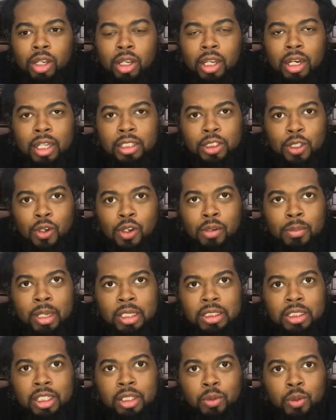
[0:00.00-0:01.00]
And I told him,
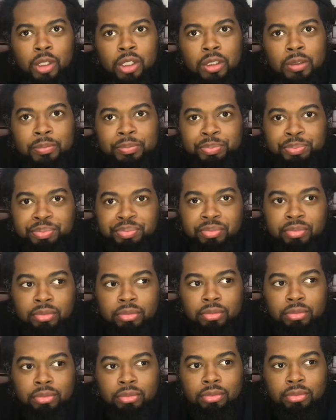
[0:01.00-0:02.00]
I say, well,
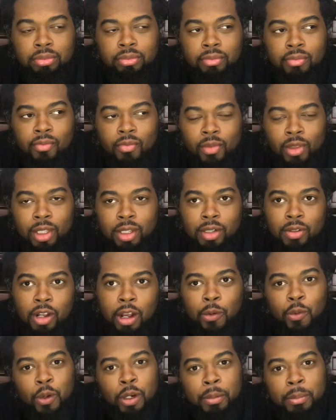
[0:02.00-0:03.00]
you know,
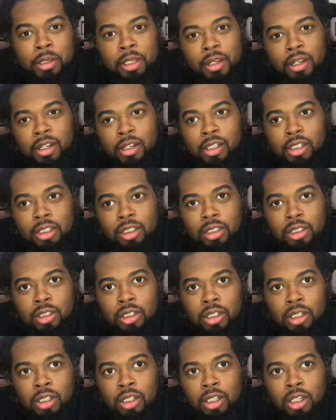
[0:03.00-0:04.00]
I want to be a
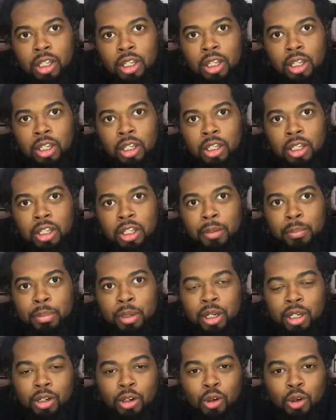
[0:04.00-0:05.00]

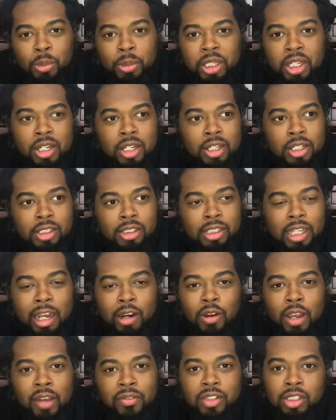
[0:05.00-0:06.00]
butthole because I
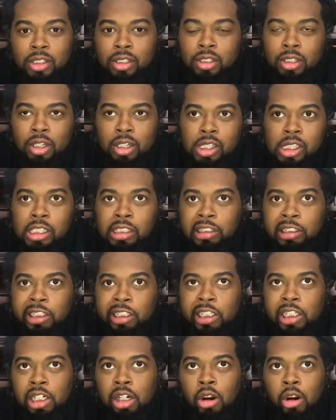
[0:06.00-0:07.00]
don't have to,
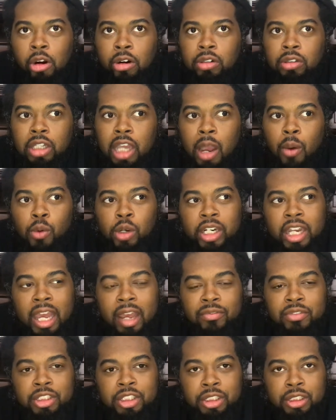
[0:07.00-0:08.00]
I wouldn't
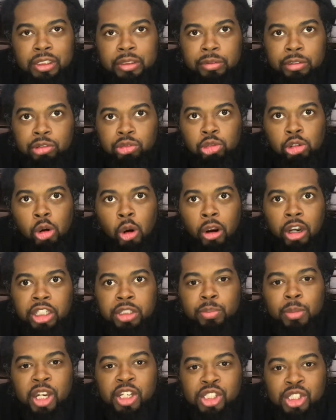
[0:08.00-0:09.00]
have to,
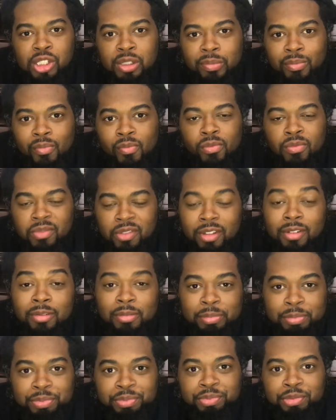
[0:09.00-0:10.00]
as much
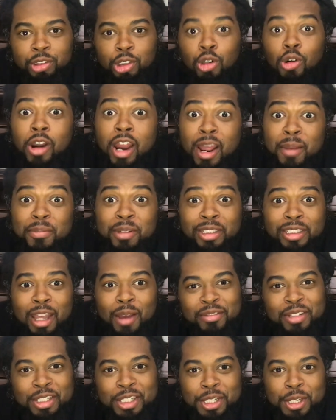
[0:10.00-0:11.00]
crap as I
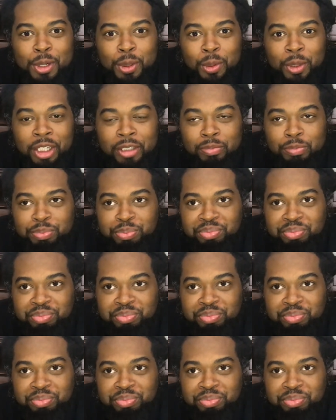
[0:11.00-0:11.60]
have to deal with.